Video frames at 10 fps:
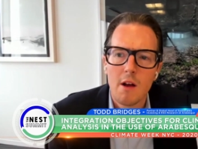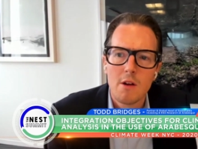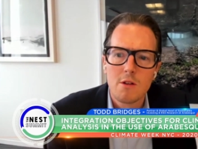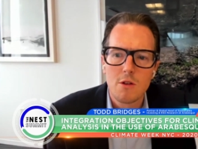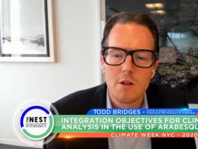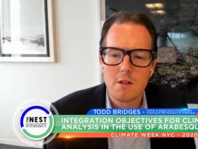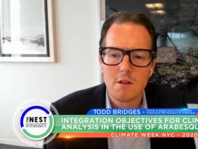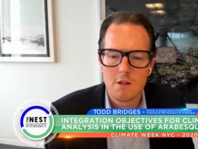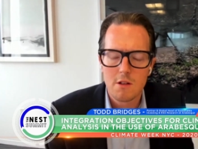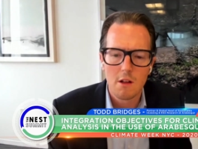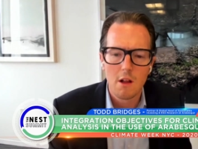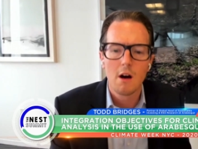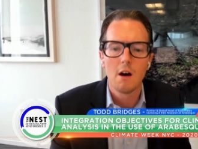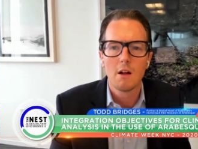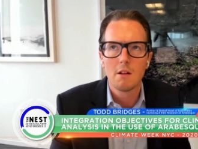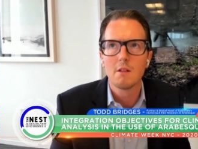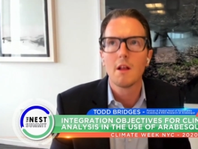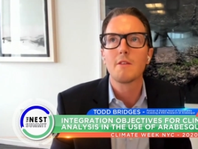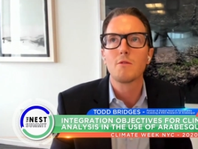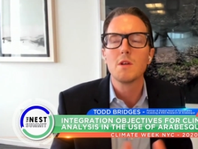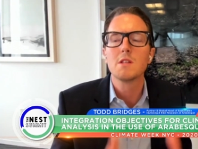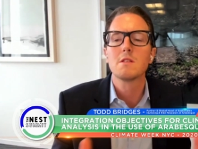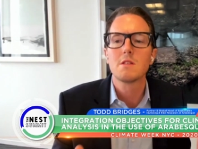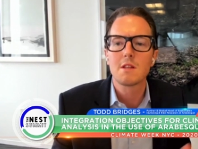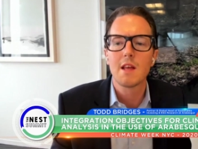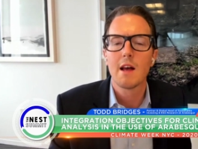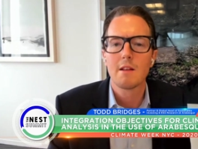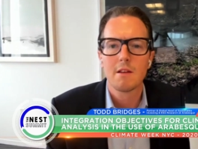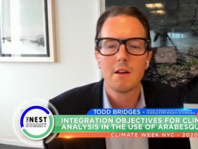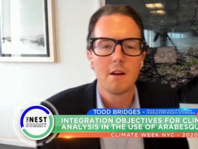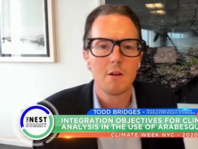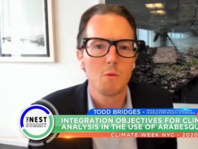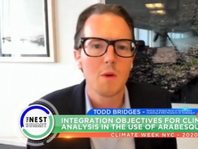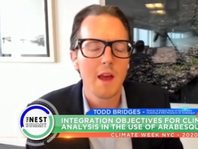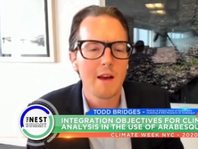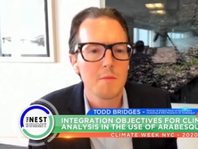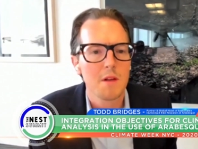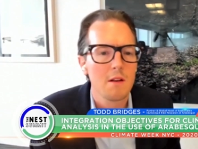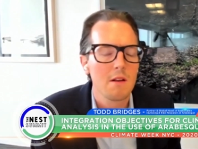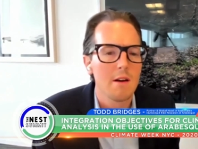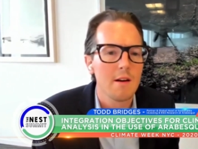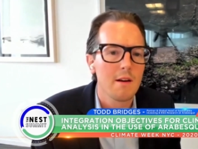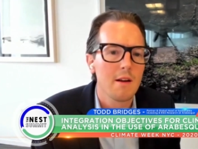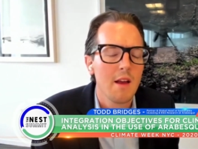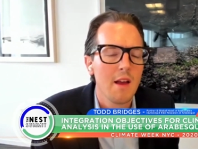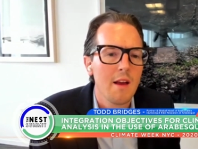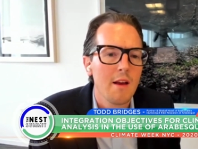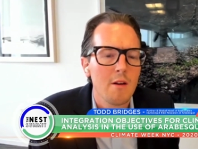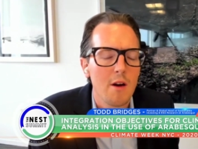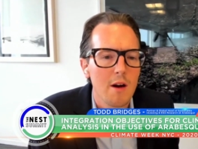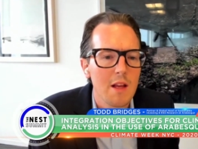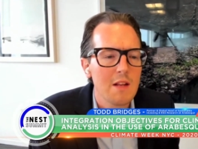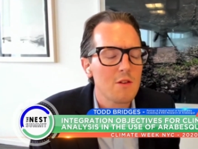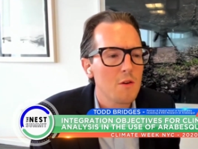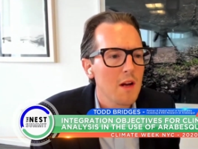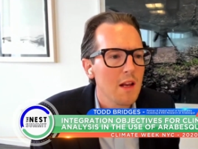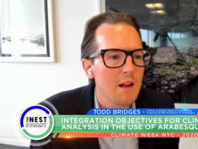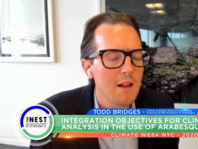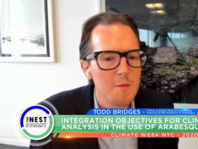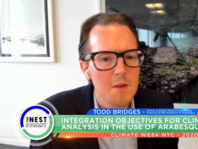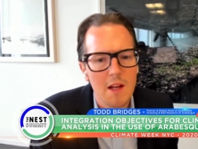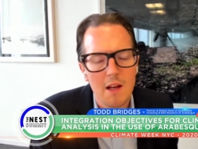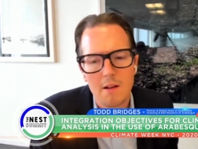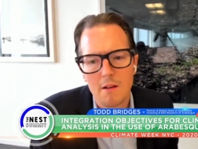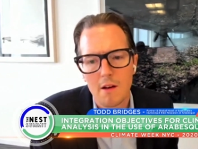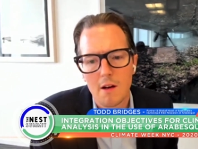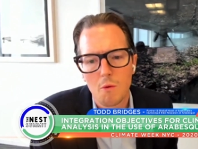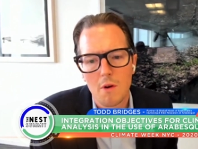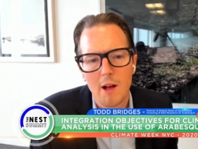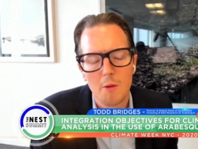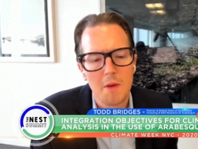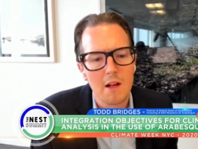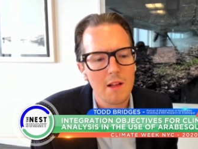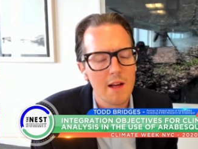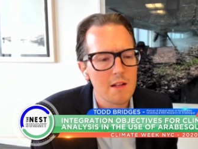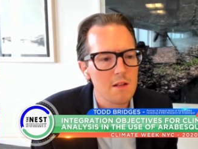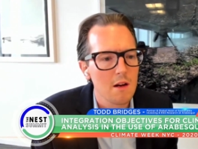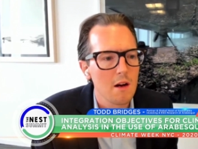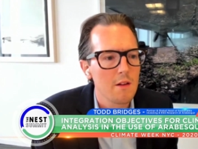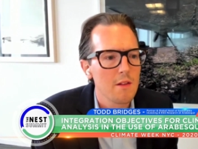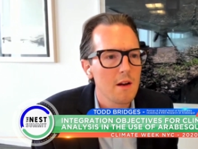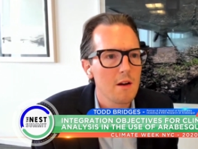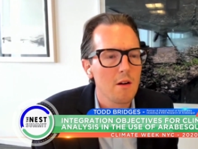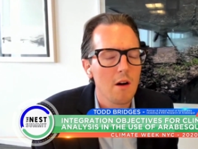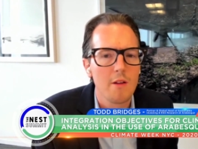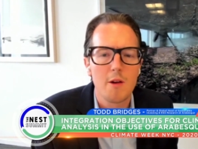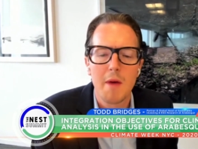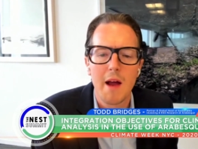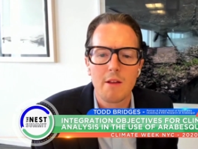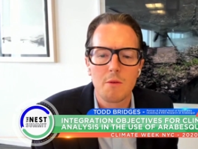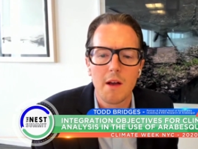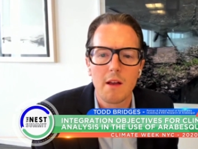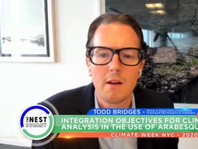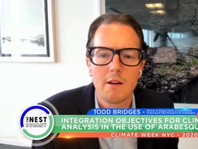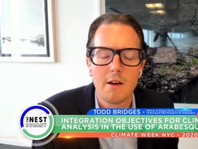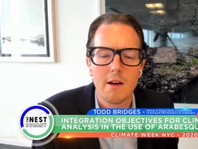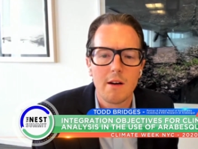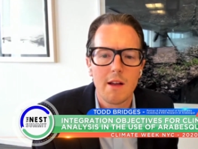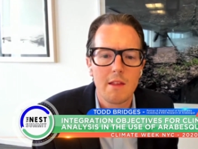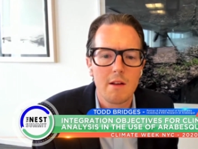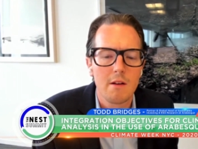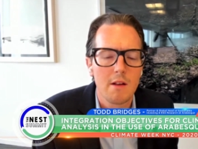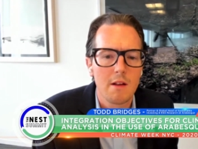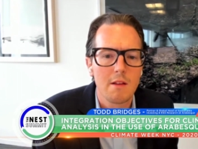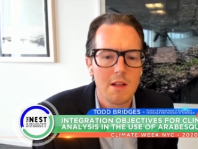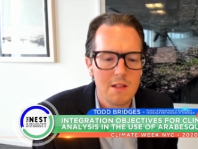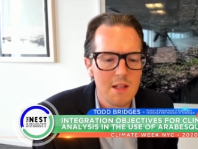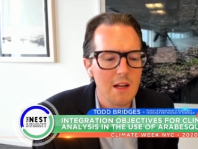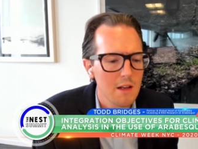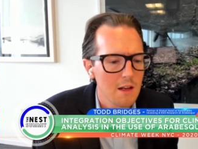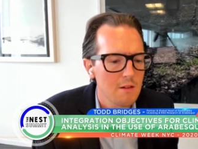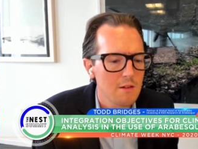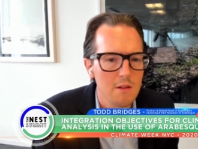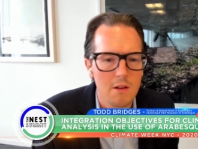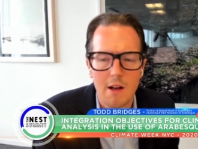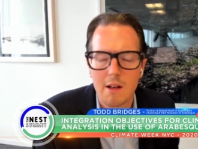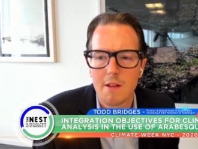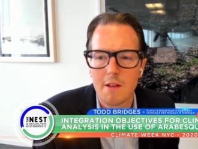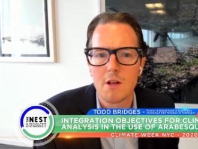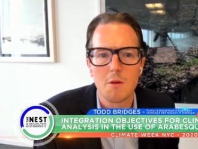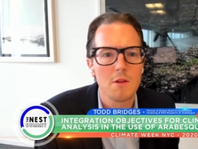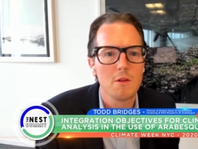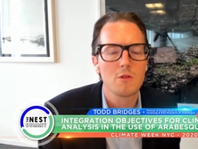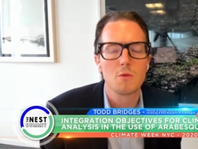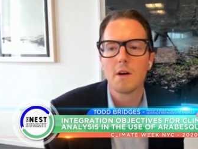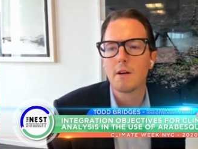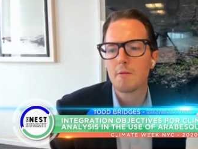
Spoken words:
So there's a lot of reasons that we have been integrating climate data. We're helping clients on their pathway, and these techniques, I'd love to share with you as well.